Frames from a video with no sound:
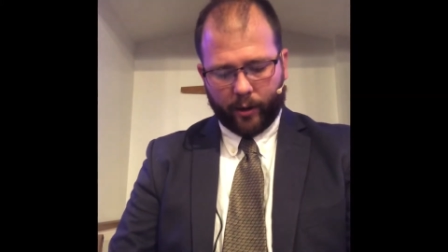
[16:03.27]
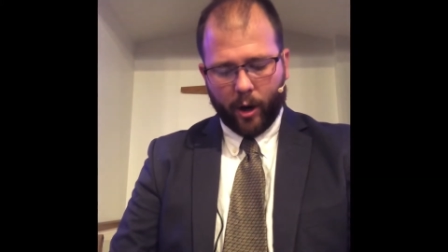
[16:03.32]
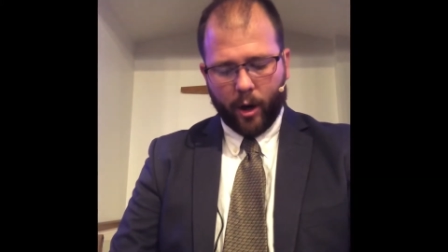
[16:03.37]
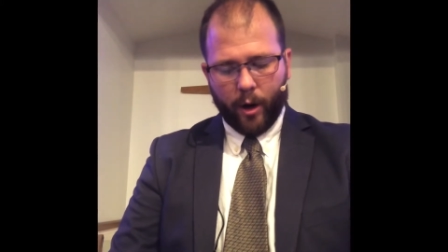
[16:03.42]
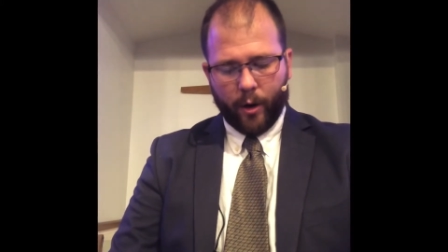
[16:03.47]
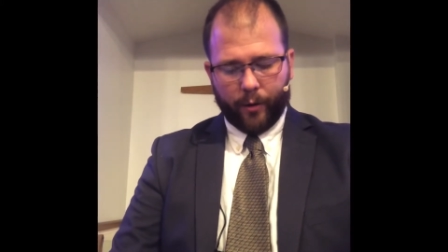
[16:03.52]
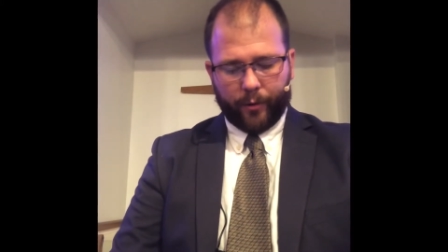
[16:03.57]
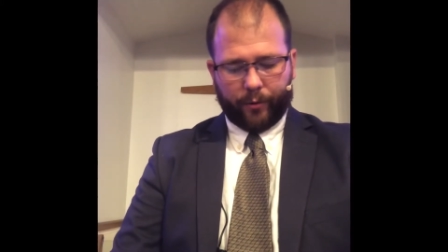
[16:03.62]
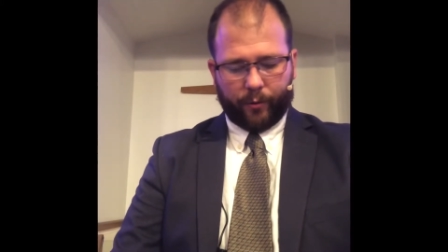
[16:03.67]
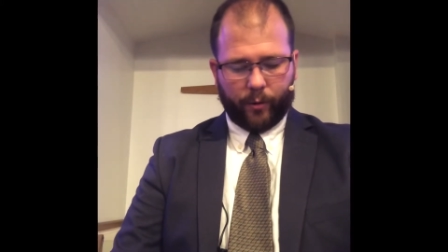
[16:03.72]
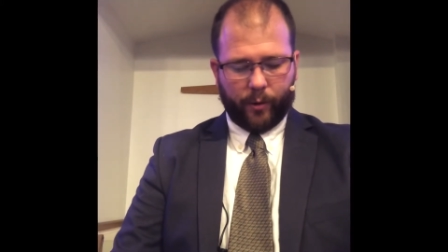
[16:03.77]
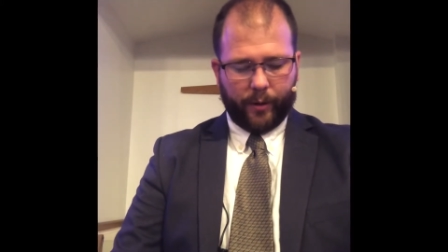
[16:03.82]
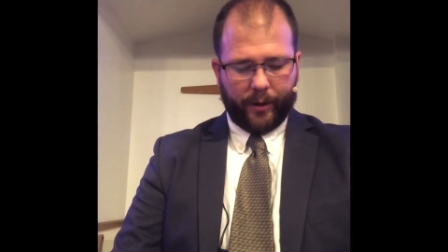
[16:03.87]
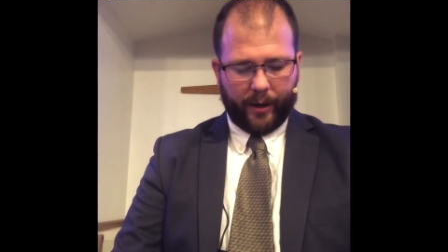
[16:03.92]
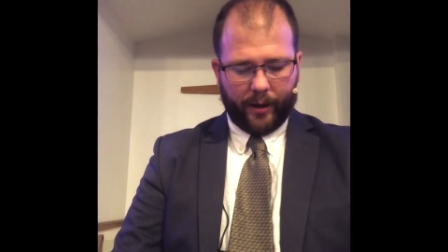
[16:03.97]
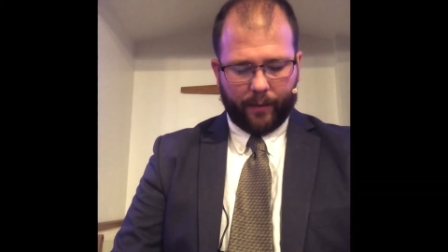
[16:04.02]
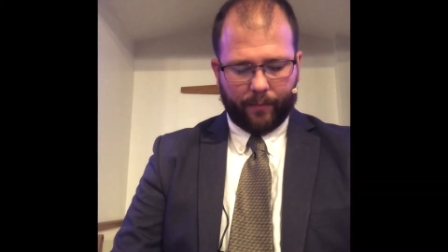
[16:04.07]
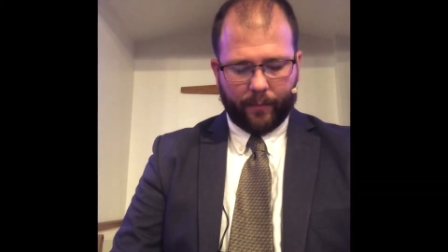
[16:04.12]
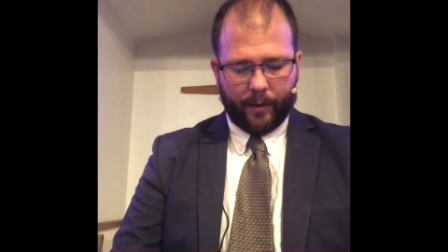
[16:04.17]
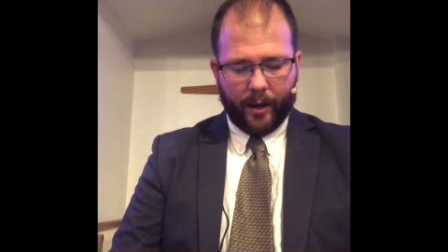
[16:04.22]
through
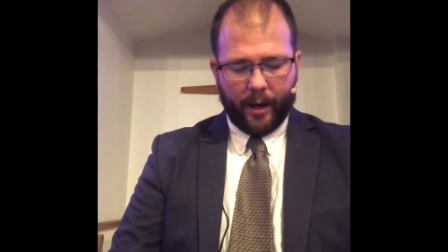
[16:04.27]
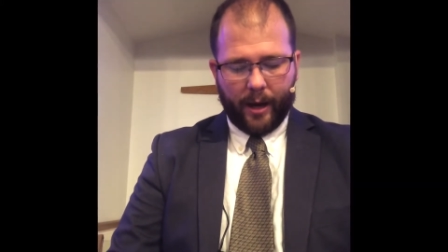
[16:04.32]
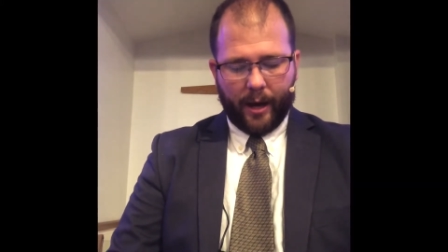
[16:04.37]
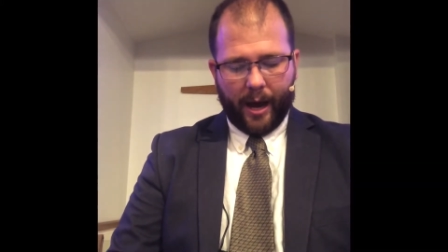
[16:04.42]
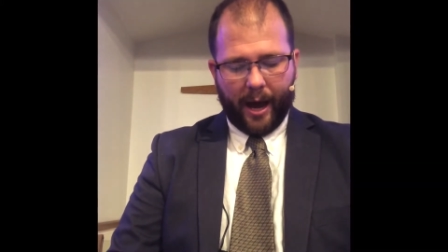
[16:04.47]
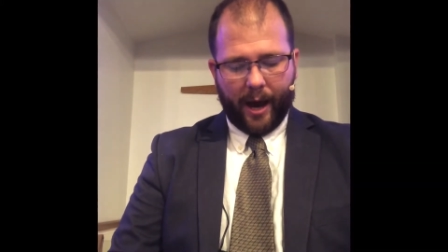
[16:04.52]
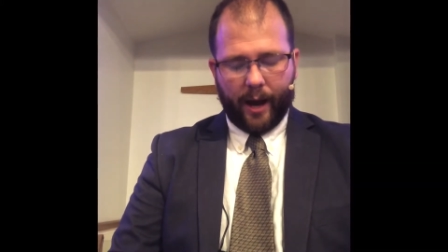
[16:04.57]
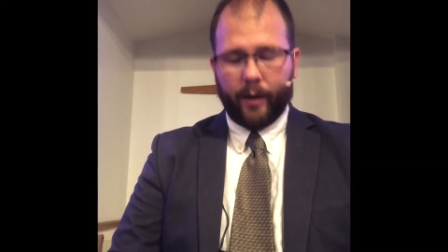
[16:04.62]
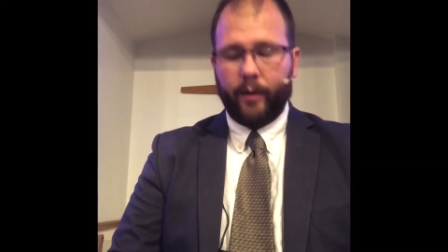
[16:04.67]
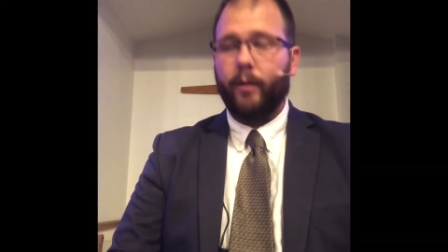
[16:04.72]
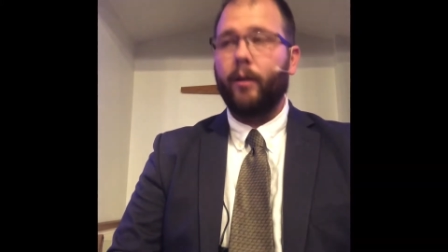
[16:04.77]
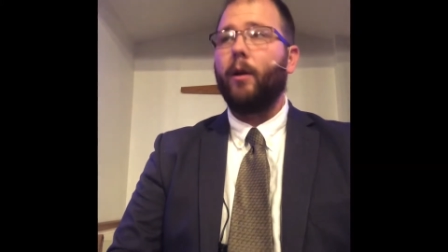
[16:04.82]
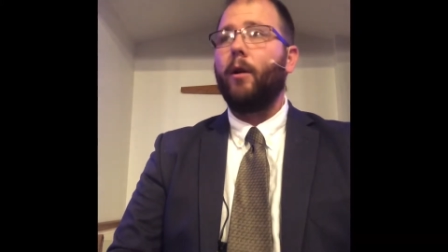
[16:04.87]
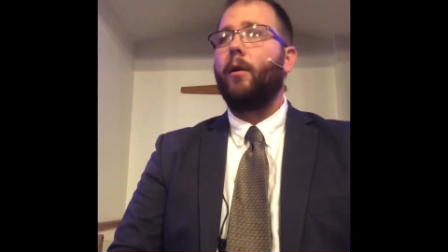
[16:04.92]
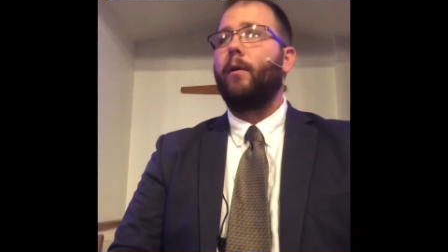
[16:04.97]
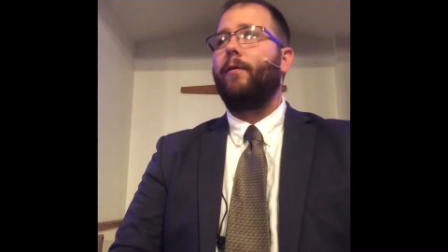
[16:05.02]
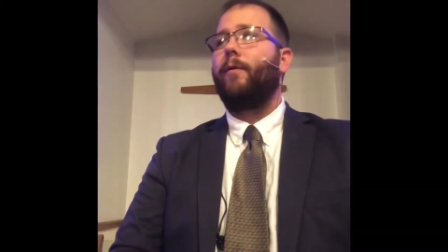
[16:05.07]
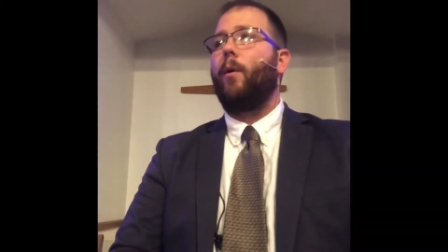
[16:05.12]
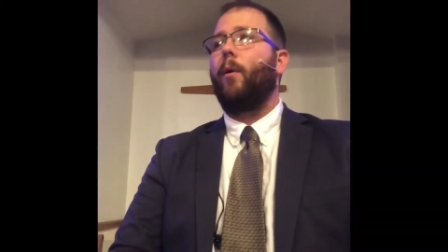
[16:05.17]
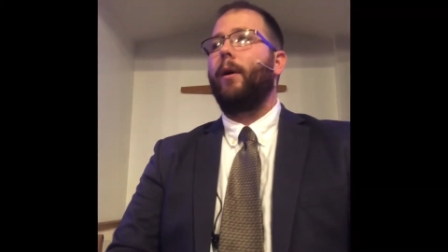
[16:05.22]
him and
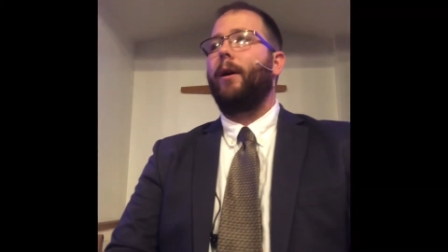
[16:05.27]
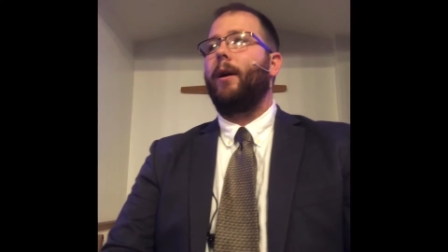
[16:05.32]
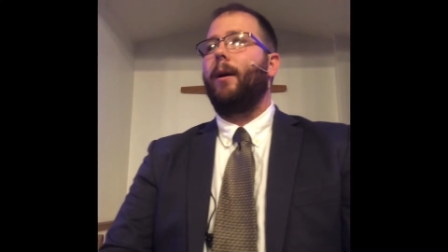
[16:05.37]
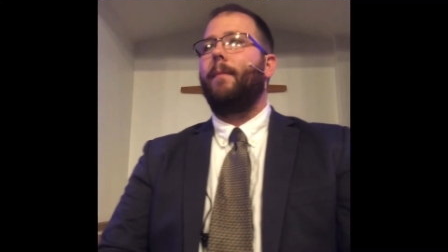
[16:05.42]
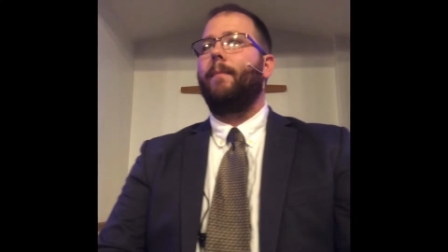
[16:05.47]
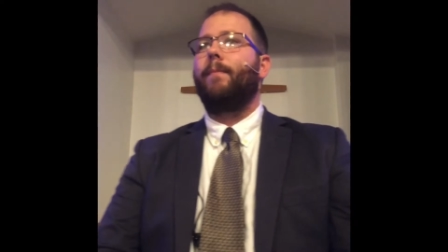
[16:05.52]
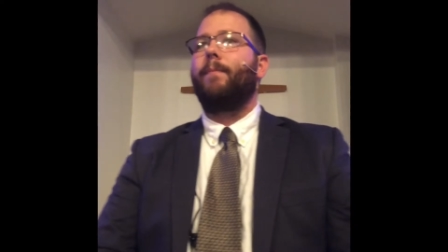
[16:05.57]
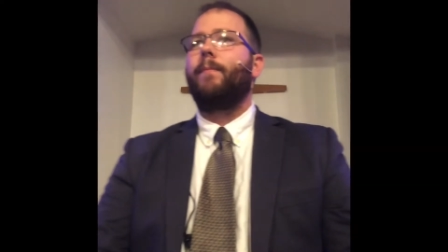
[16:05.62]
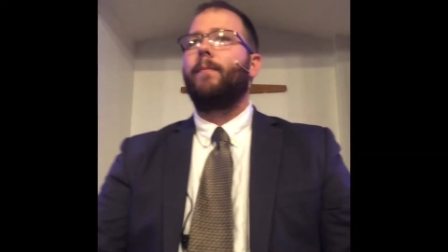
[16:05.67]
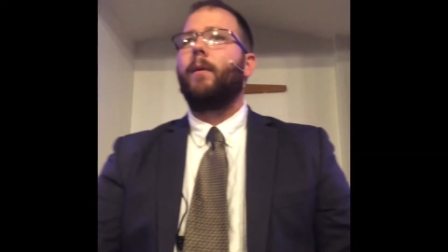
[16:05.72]
for him.